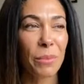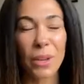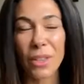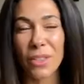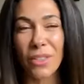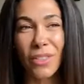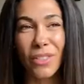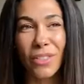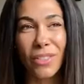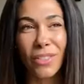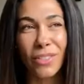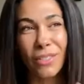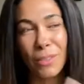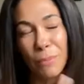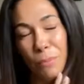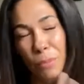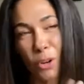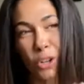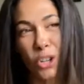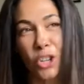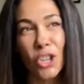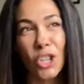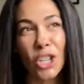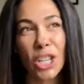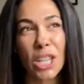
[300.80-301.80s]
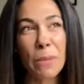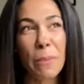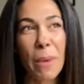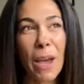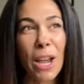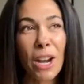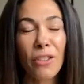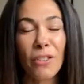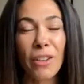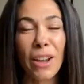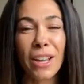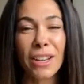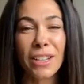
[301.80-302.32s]
with Prodigy in the
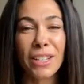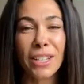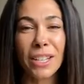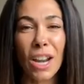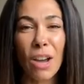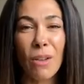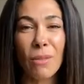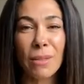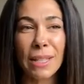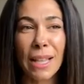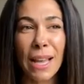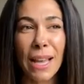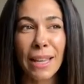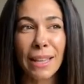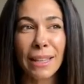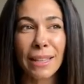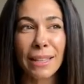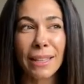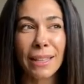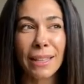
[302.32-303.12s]
background? And I was like,